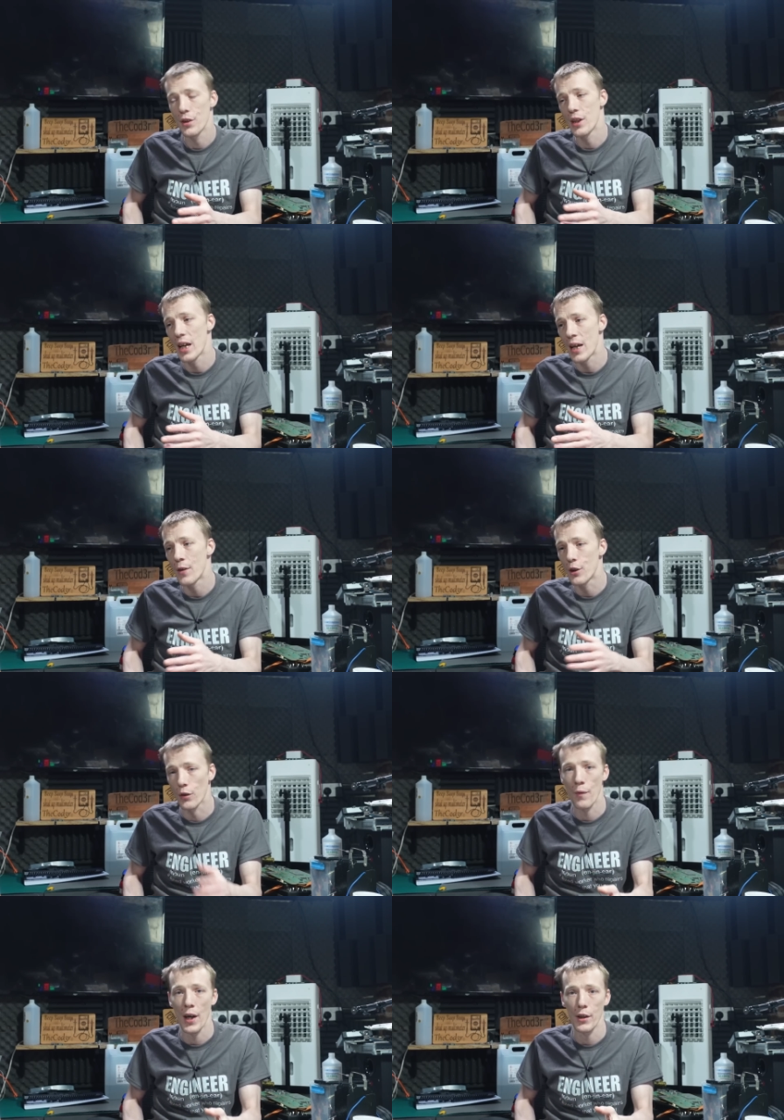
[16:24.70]
if it does
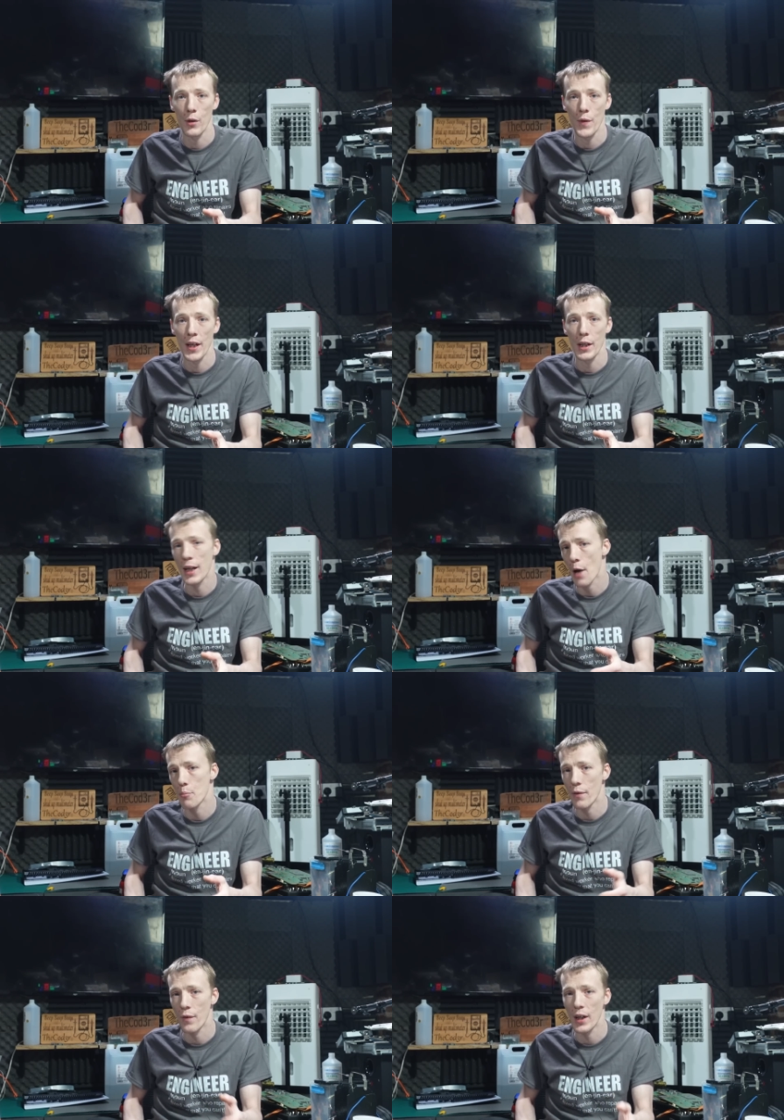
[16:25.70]
affect you, then it can
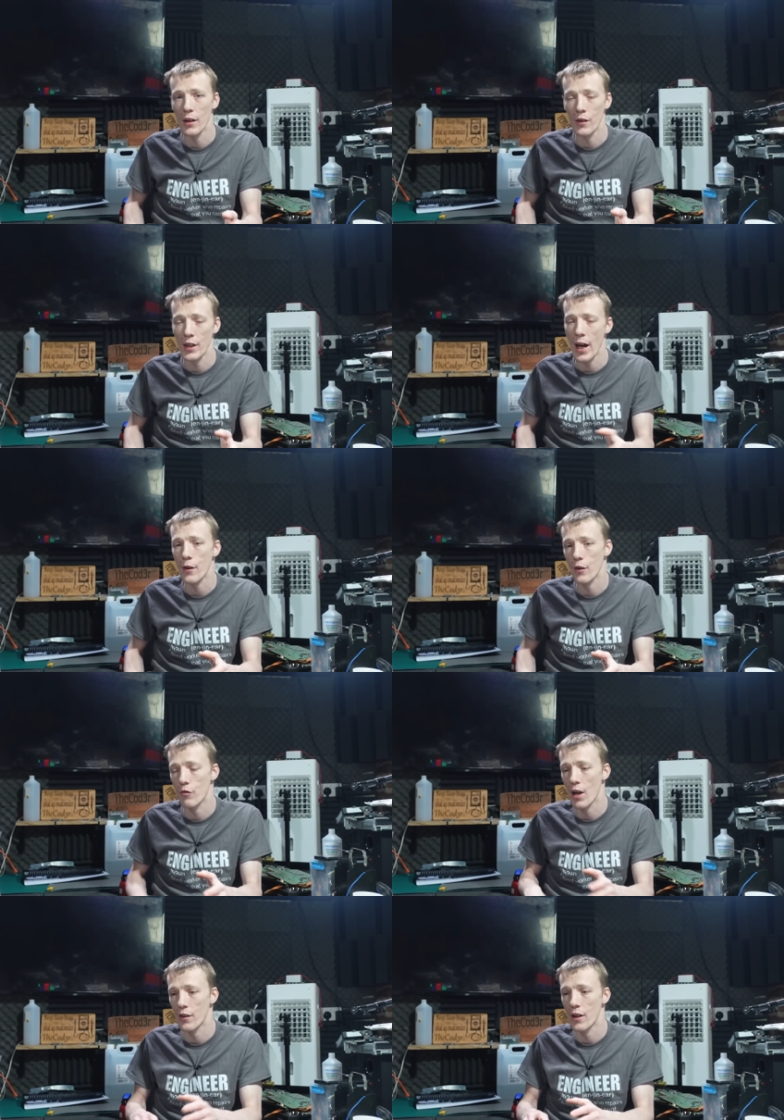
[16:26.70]
be fixed. Yes,
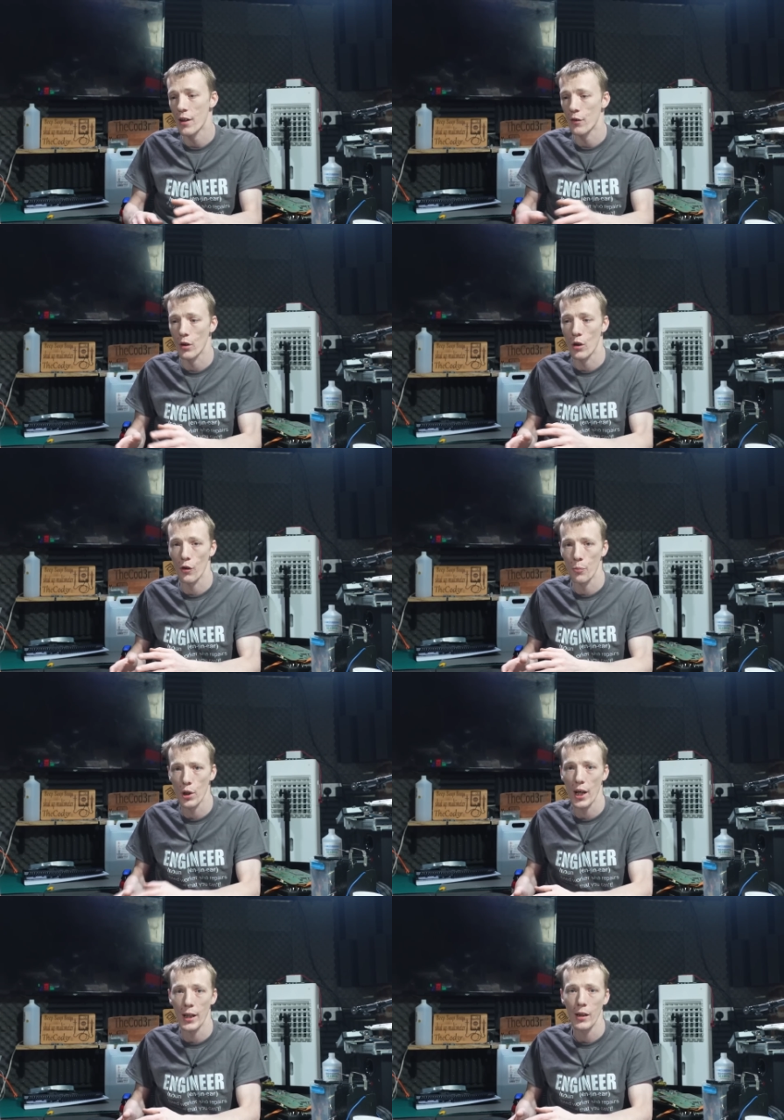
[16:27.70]
granted, it's going to cost
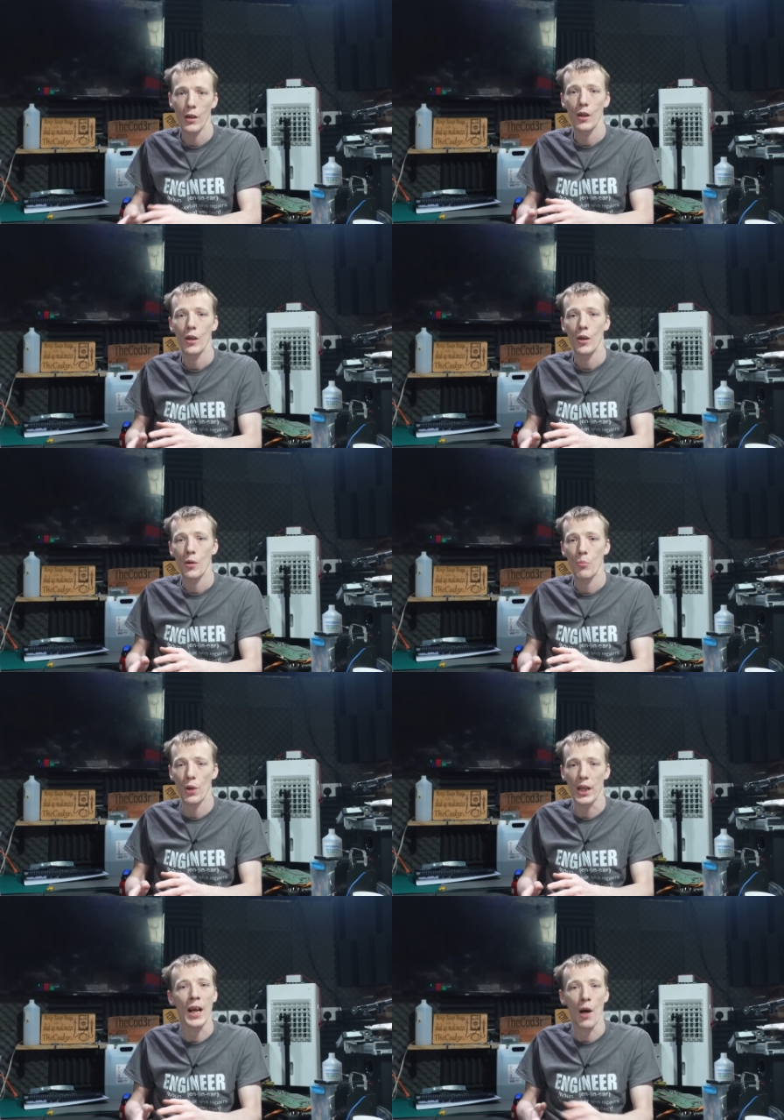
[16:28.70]
money,
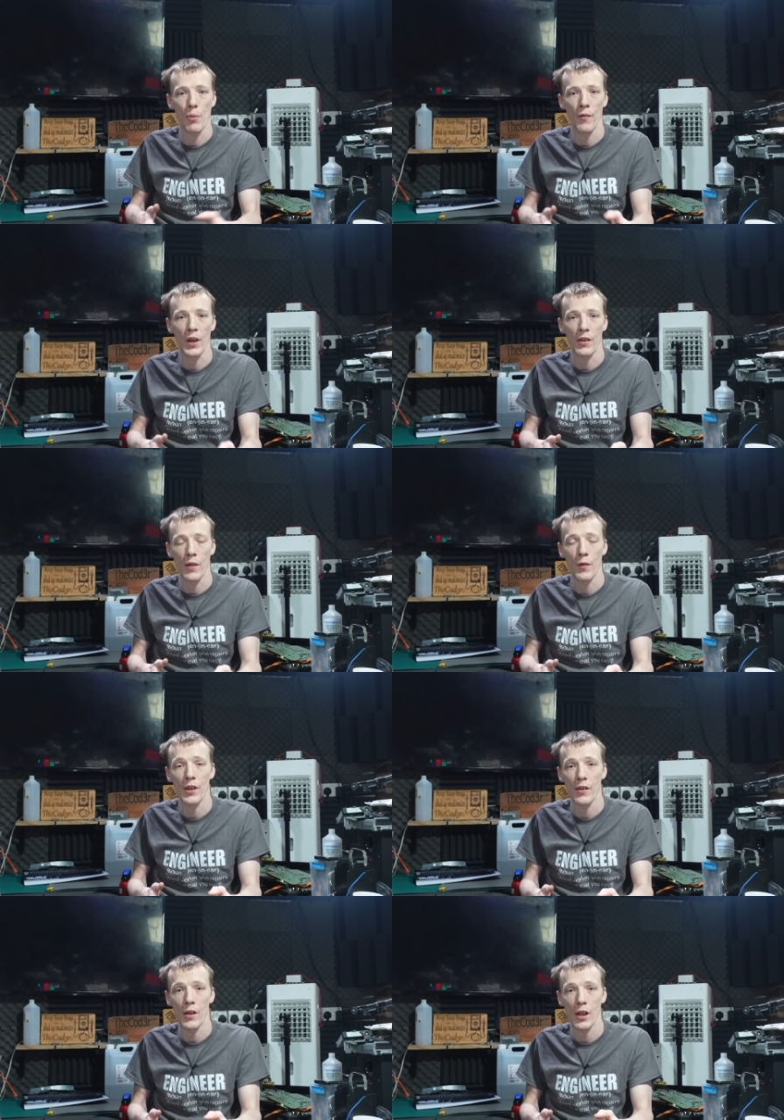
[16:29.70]
but it can be fixed if
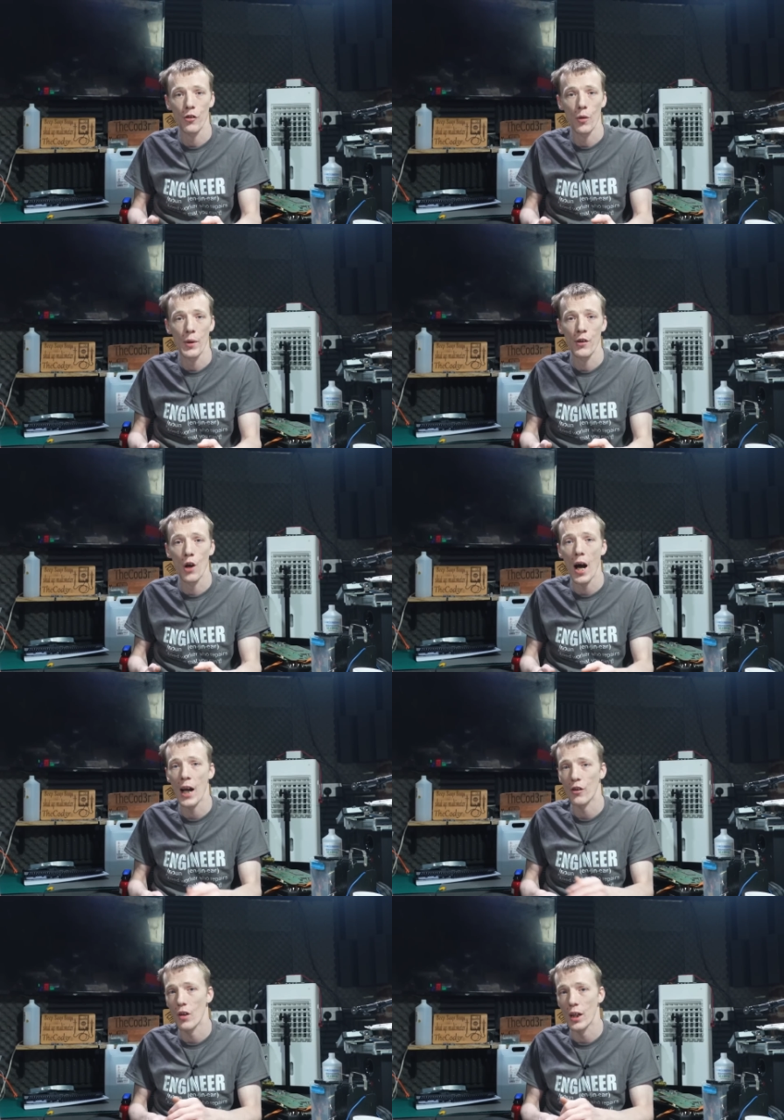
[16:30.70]
it is an issue. It's not
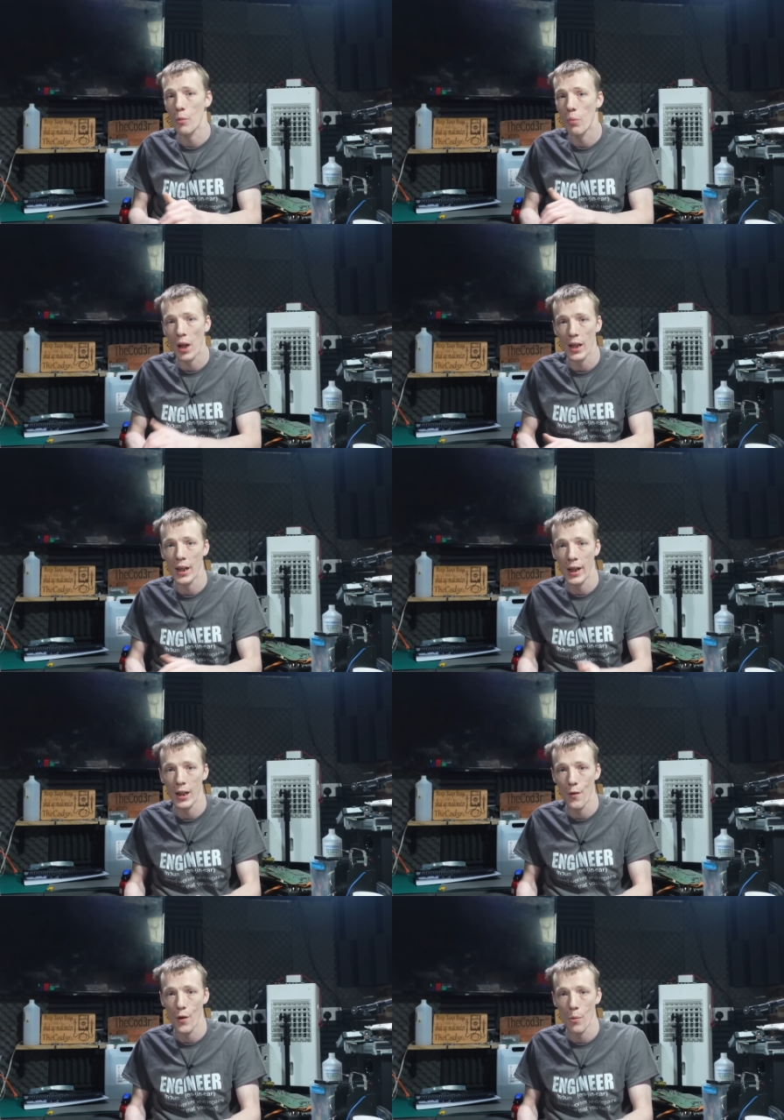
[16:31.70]
actually completely
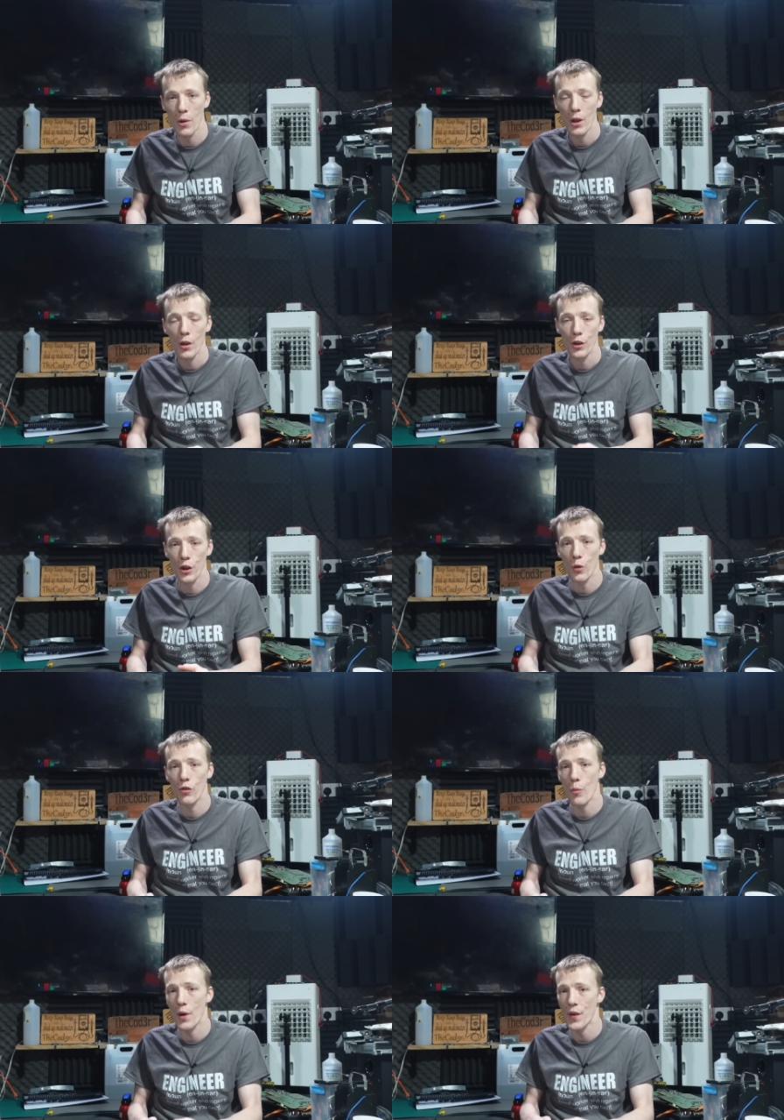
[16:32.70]
killing them.
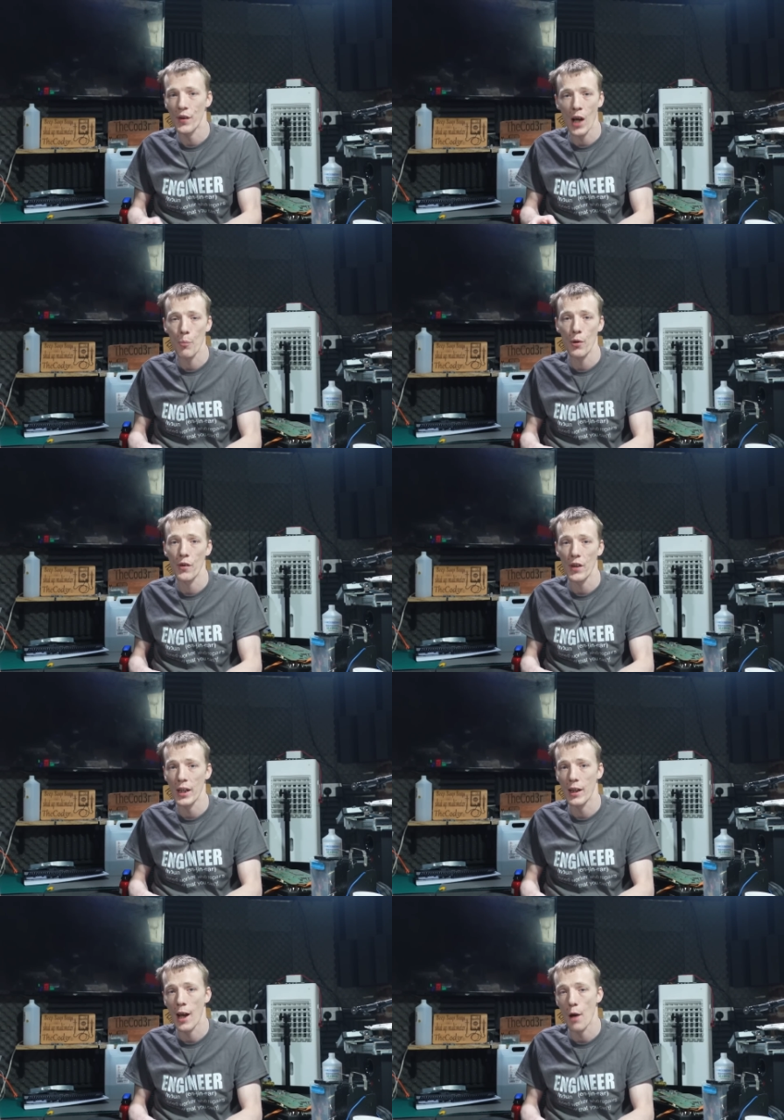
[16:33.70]
Usually when this happens,
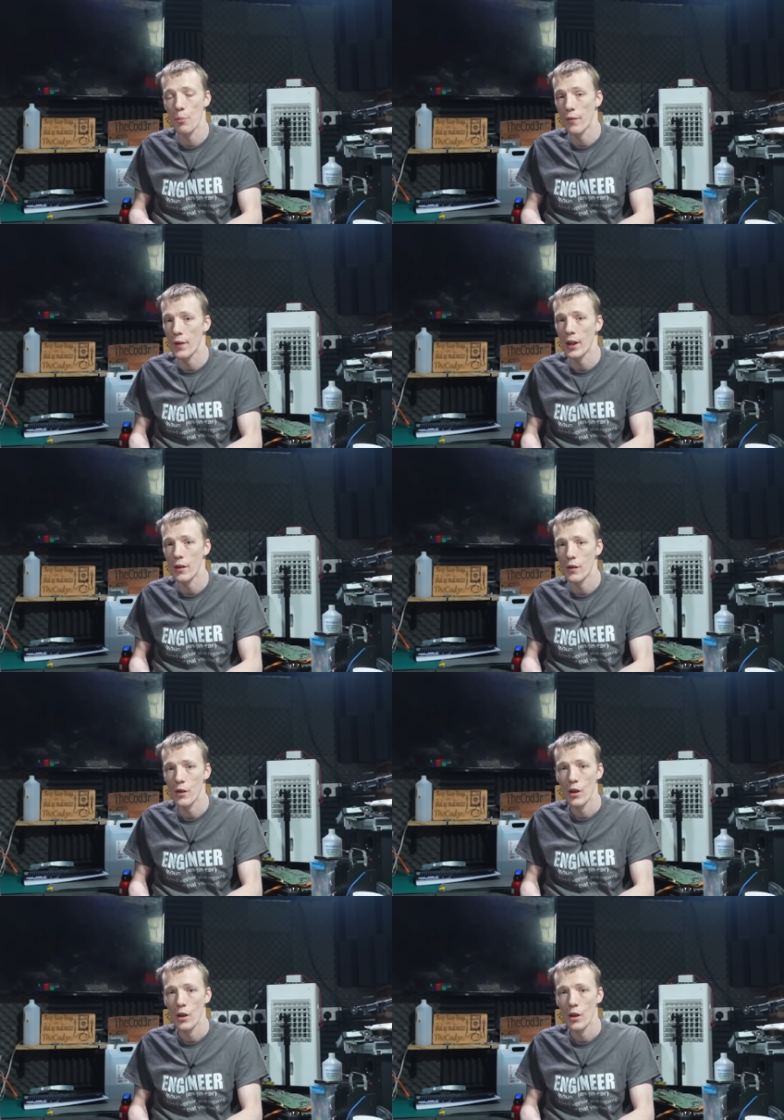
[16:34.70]
it can be fixed.